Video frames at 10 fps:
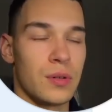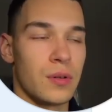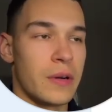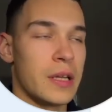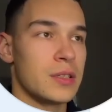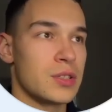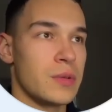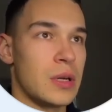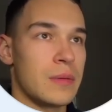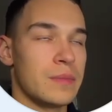All right, so
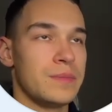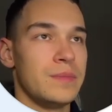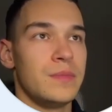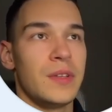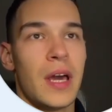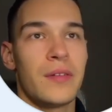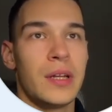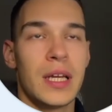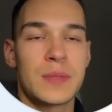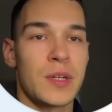we are
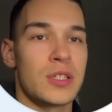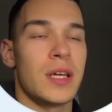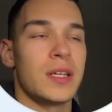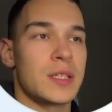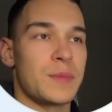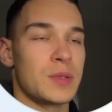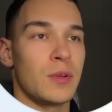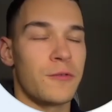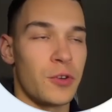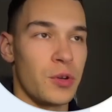gathering as much data as possible
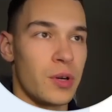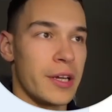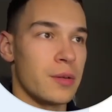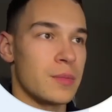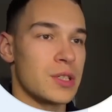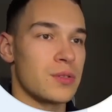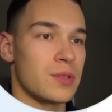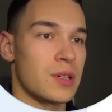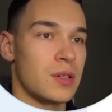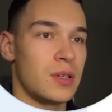for your e-commerce
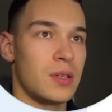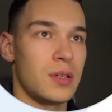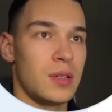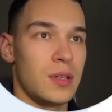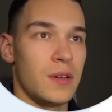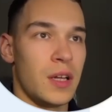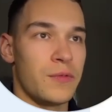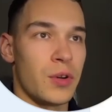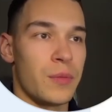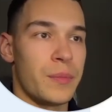store and
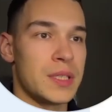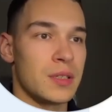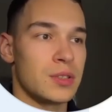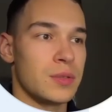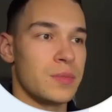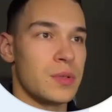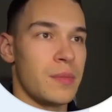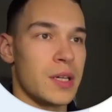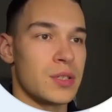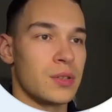for your pixel to
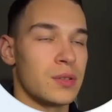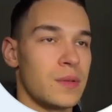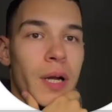optimize on.